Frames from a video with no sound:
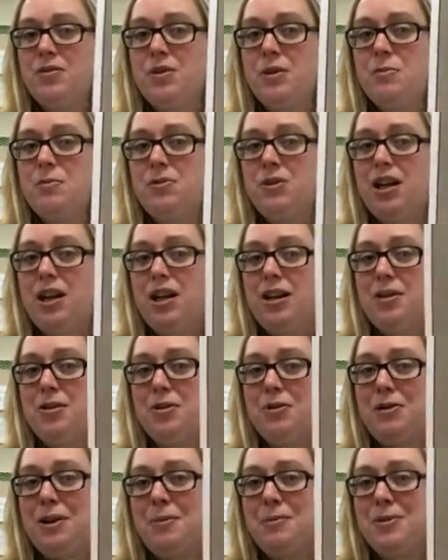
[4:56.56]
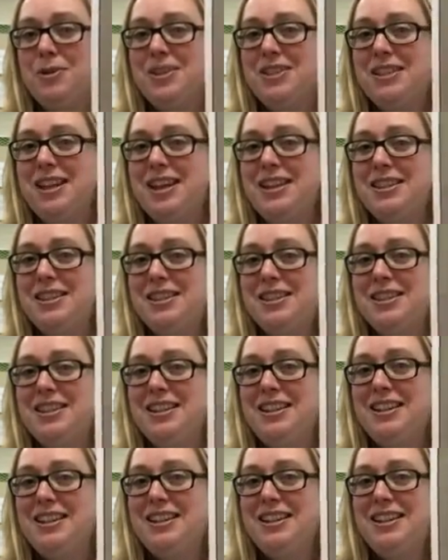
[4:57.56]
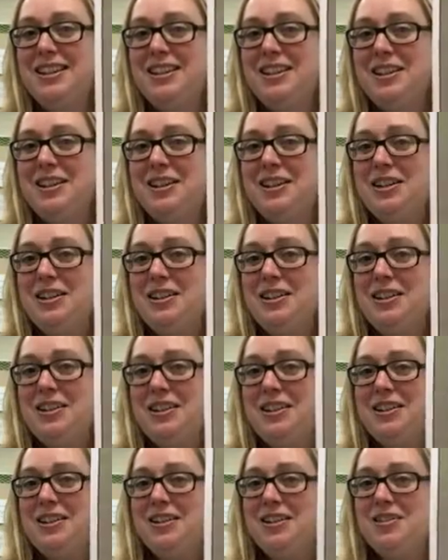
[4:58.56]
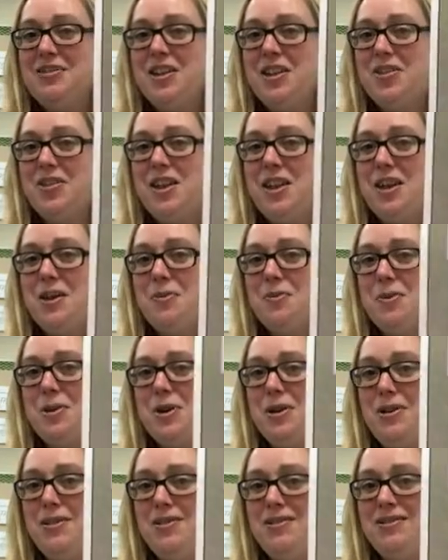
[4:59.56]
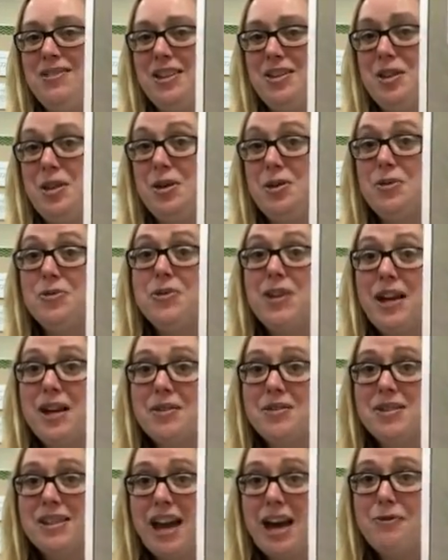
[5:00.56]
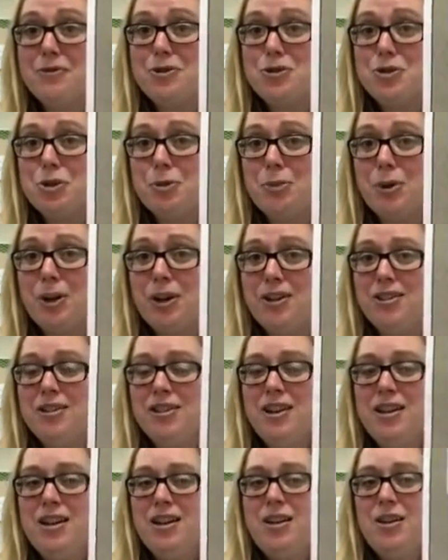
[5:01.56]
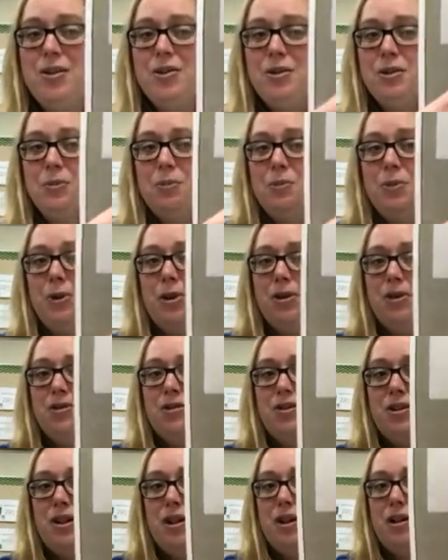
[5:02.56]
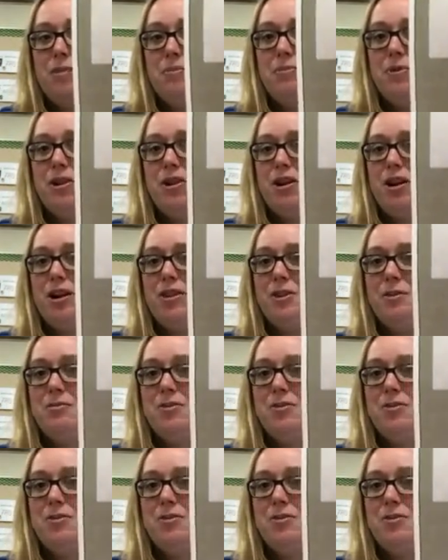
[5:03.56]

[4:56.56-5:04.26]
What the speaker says: The blood represents that that scavenger bird. The birds are put on